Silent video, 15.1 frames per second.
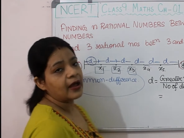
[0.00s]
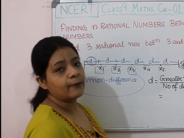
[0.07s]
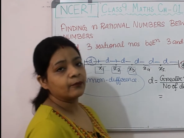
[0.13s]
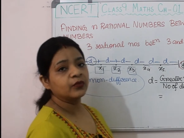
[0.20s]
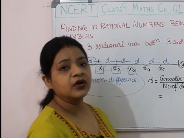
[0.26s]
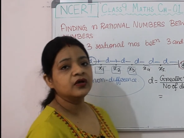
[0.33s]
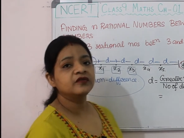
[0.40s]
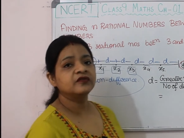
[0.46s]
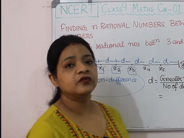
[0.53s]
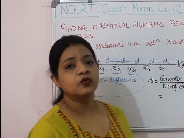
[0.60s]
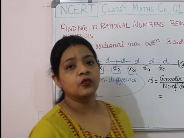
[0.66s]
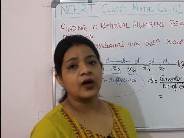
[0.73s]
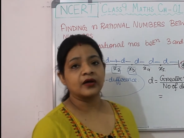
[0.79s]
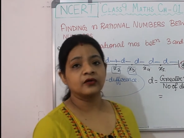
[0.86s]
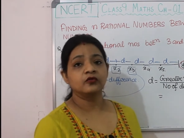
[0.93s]
numbers you
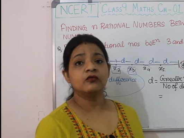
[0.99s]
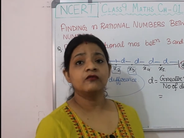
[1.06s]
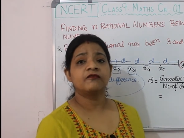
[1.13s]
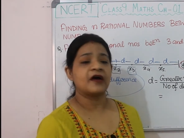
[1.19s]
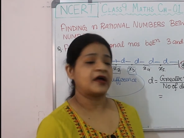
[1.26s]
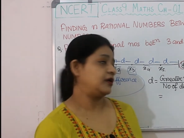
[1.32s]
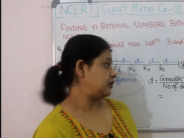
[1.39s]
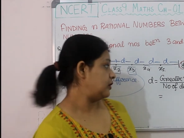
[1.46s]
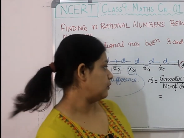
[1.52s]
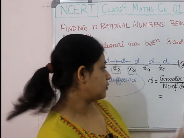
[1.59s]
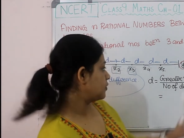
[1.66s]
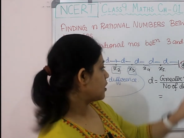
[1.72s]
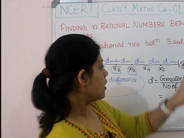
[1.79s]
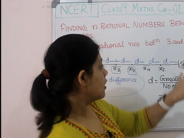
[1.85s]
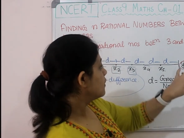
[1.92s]
want to find
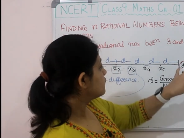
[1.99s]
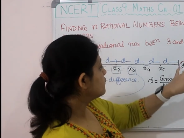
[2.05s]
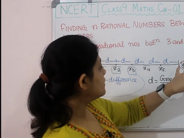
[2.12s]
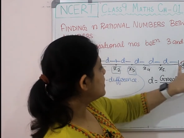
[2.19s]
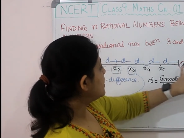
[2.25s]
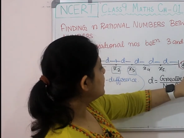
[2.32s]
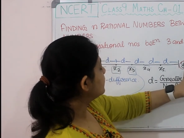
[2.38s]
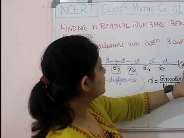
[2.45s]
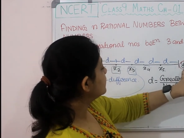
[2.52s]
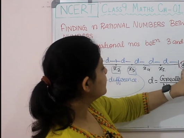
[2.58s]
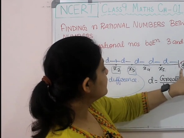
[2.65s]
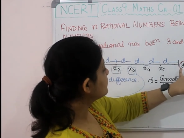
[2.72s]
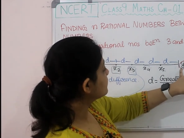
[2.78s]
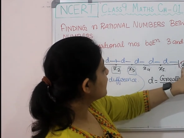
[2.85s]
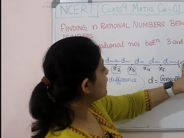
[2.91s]
out. So in
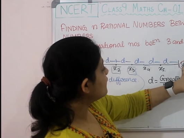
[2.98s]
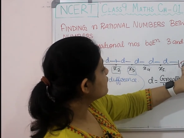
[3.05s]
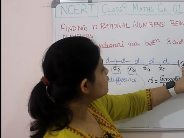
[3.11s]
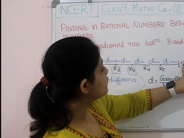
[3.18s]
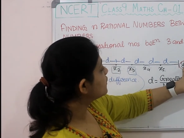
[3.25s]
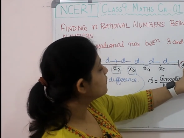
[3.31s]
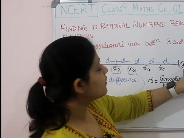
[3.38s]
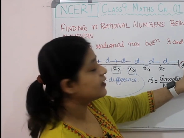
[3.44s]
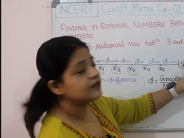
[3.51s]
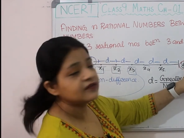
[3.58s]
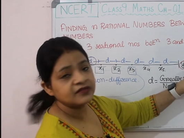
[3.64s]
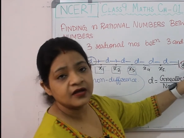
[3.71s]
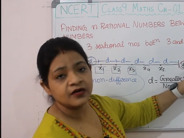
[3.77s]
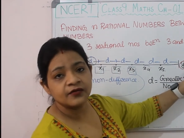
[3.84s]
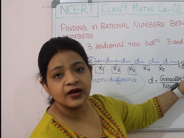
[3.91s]
this case, which one
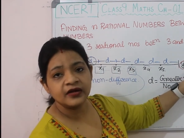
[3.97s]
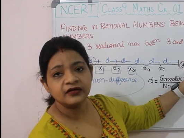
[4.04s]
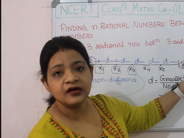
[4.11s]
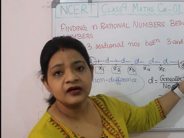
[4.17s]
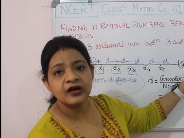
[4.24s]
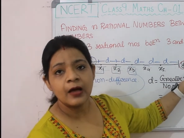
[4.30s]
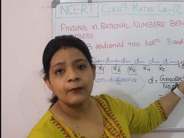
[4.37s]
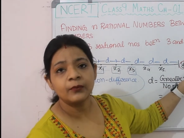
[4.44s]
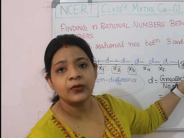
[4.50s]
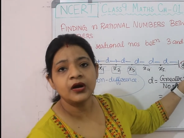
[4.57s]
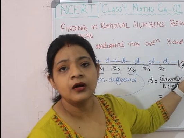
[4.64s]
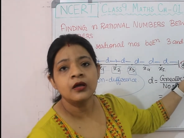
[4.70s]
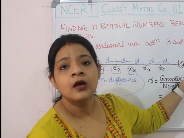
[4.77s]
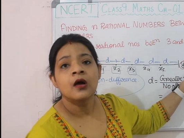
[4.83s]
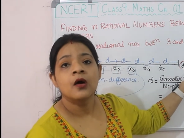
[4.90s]
is the greater number?
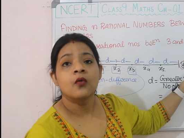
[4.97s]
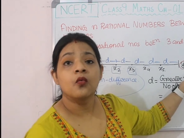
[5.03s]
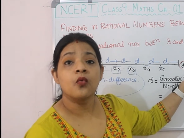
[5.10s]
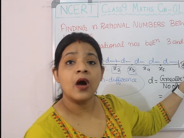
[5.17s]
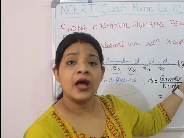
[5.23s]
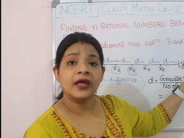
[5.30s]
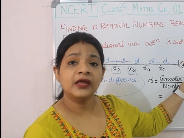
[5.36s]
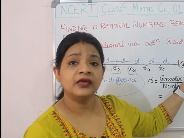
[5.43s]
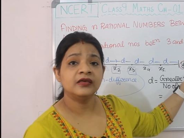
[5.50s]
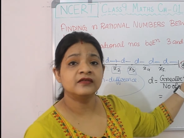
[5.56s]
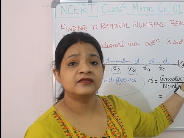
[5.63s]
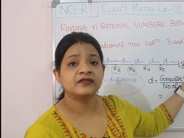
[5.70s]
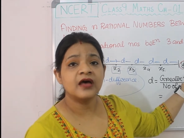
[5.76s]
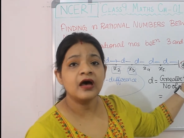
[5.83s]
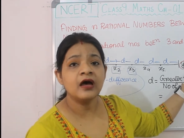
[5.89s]
Y
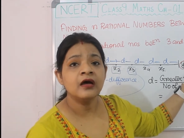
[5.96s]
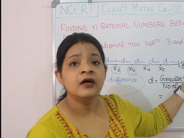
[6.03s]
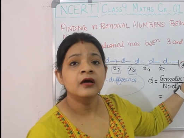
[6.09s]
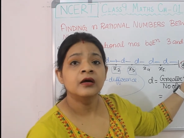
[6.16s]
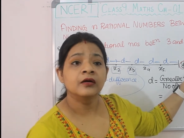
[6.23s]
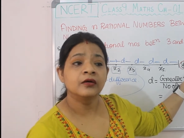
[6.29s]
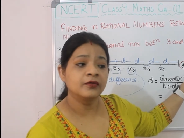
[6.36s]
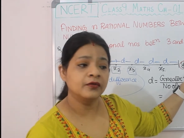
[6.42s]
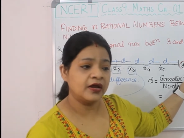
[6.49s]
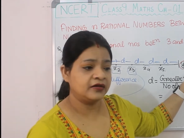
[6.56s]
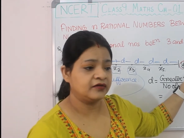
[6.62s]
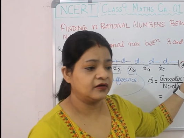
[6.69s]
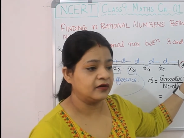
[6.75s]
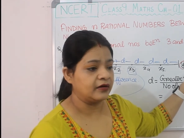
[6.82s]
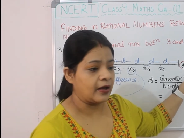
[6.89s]
is the
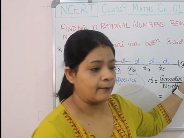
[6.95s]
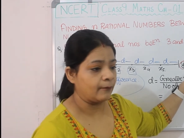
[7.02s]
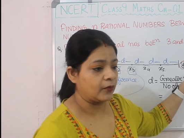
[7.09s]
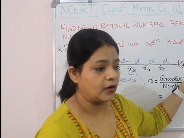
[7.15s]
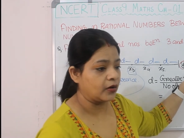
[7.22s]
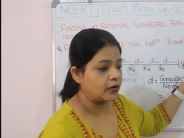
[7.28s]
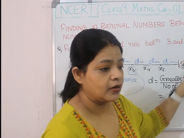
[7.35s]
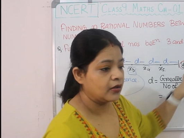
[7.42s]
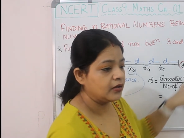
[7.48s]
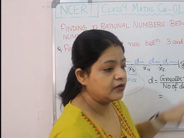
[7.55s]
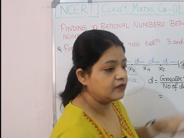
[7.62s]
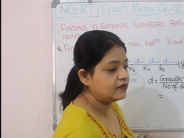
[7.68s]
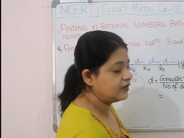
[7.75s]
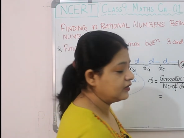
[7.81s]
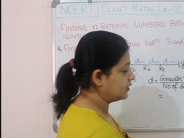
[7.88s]
greater number,
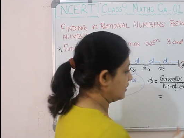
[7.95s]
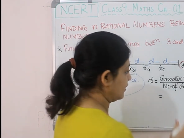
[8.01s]
isn't